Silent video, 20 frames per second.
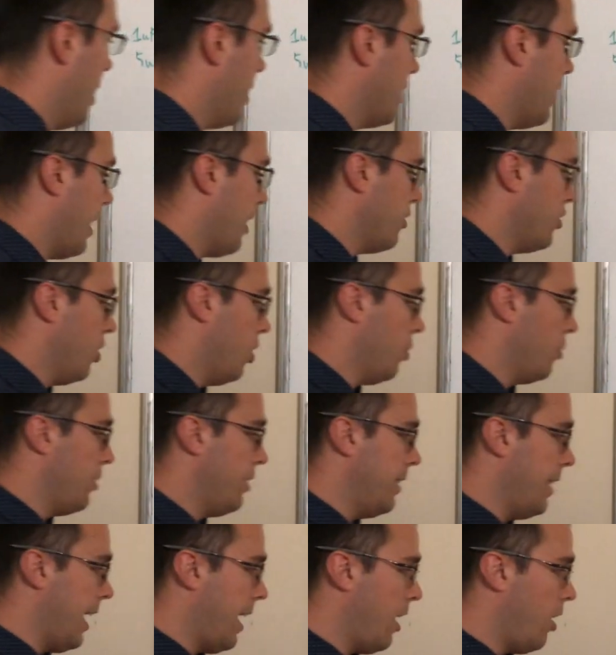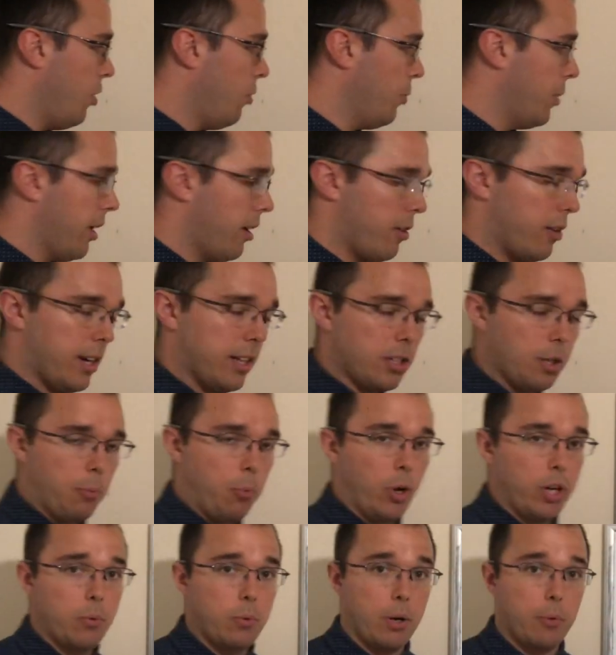Now we are at a
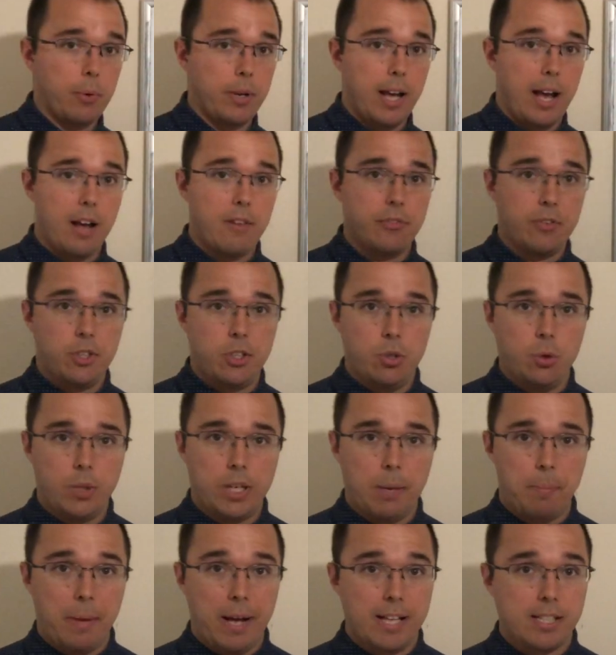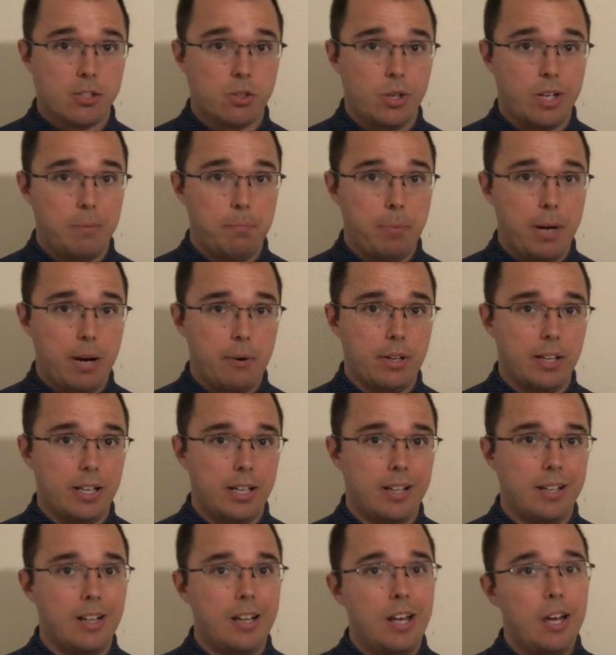point where we have two capacitors in
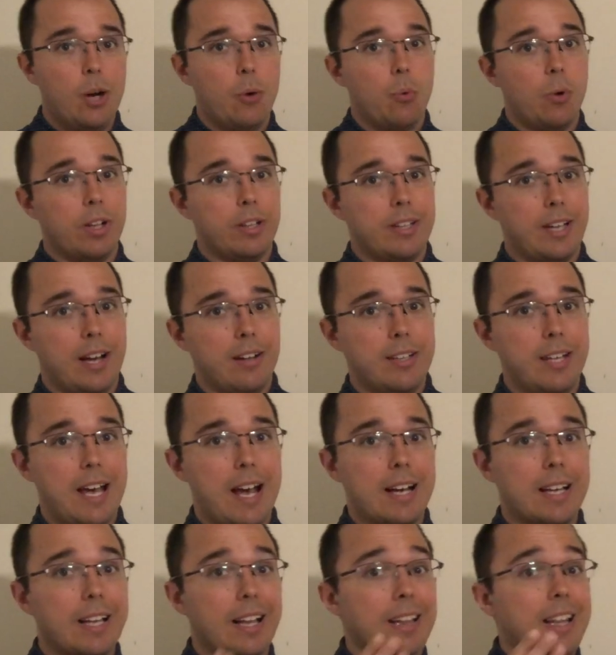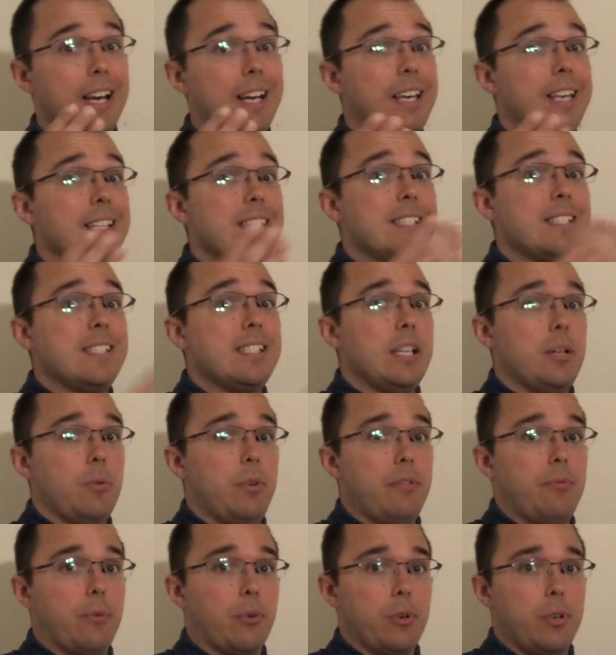parallel. Well, now they act like in
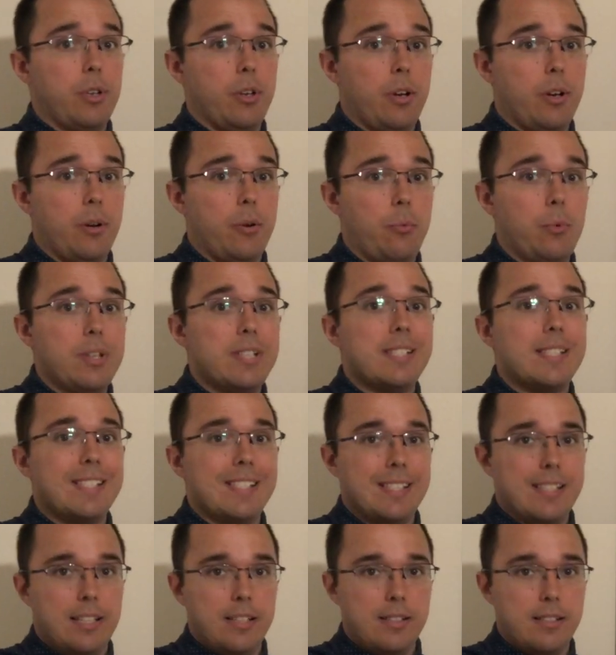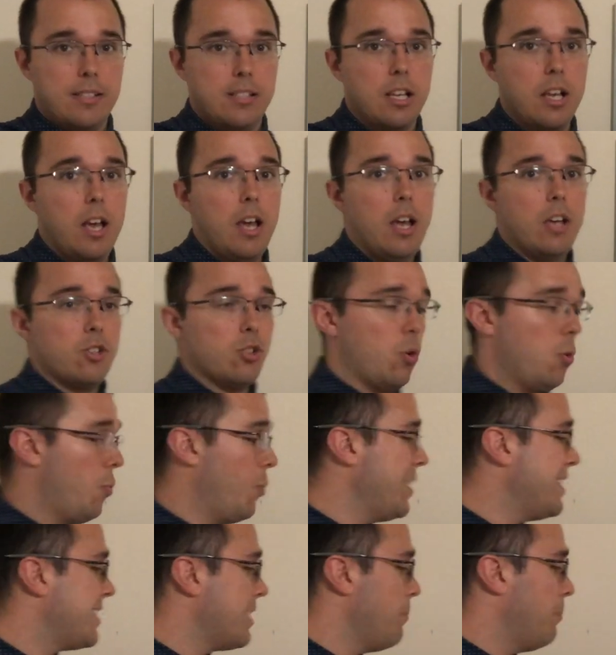series for the resistance. So
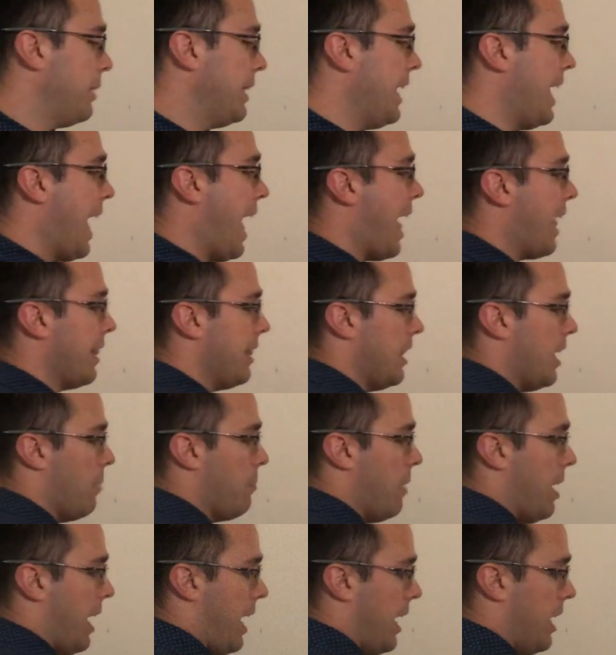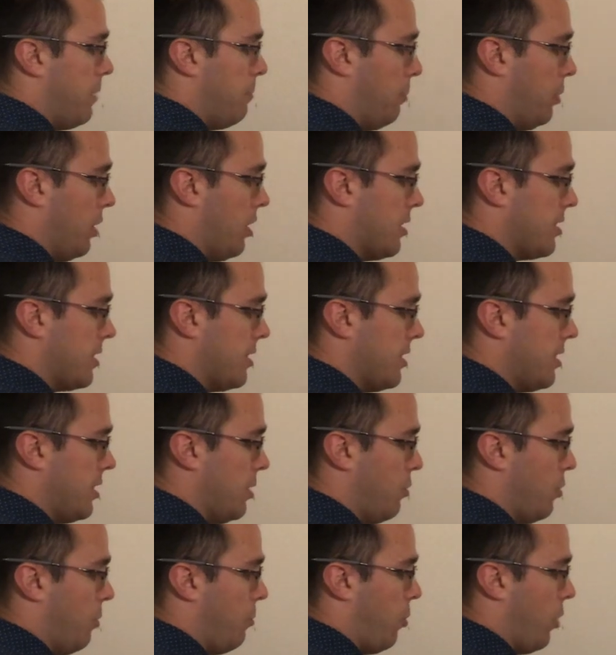we simply add them, 8 plus
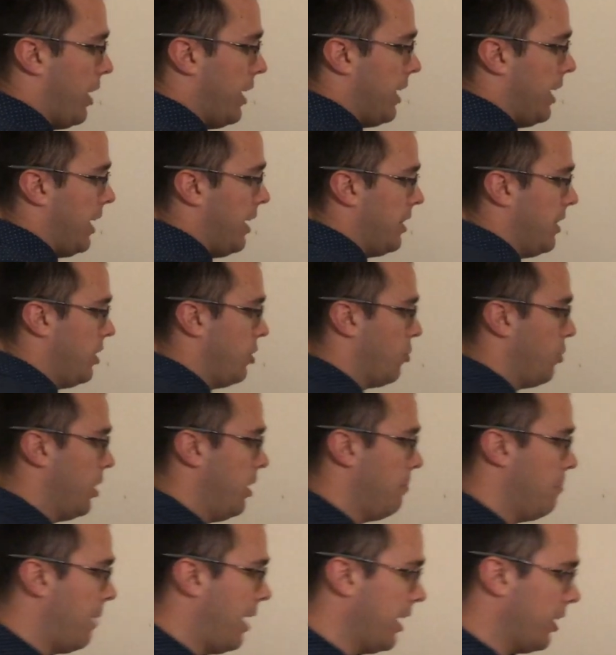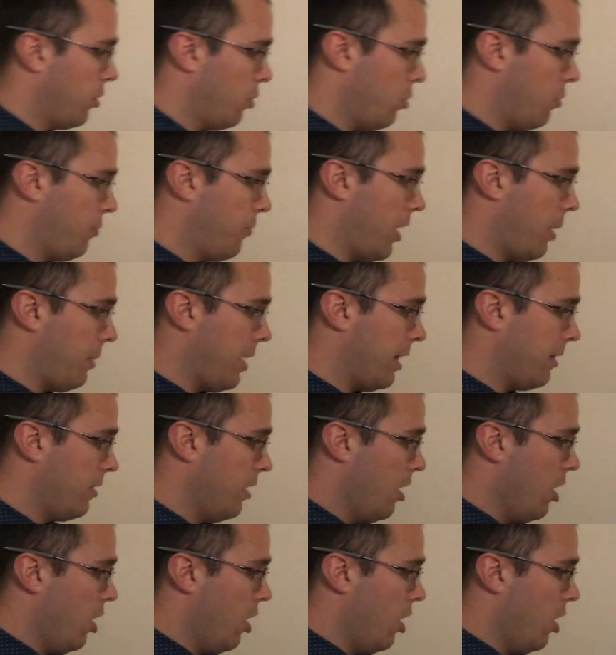0.83 microfarad.